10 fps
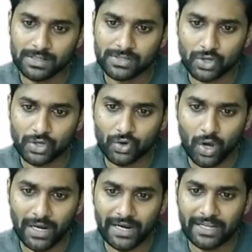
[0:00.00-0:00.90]
So you
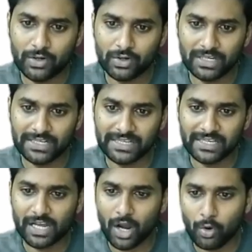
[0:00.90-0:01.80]
already know that
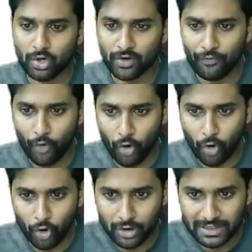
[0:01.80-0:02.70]
here out of
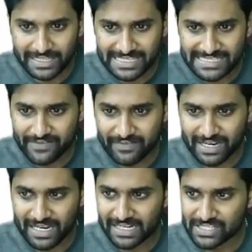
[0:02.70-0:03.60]
all these
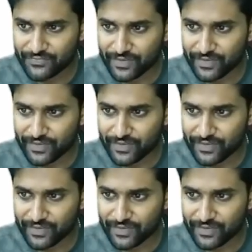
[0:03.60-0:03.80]
7 letters,